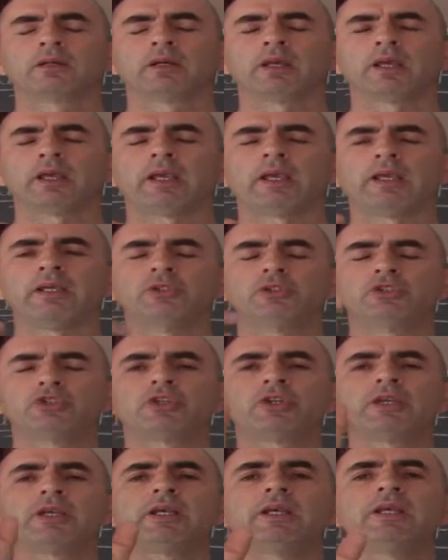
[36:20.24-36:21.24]
In
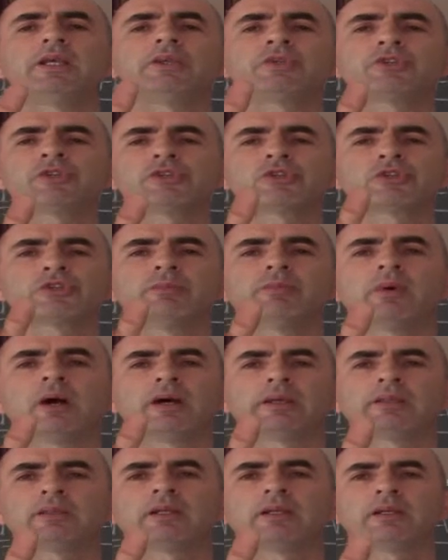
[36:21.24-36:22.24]
Jesus'
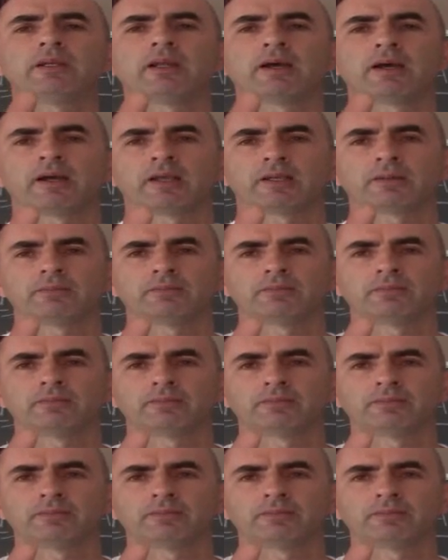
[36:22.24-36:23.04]
mighty name.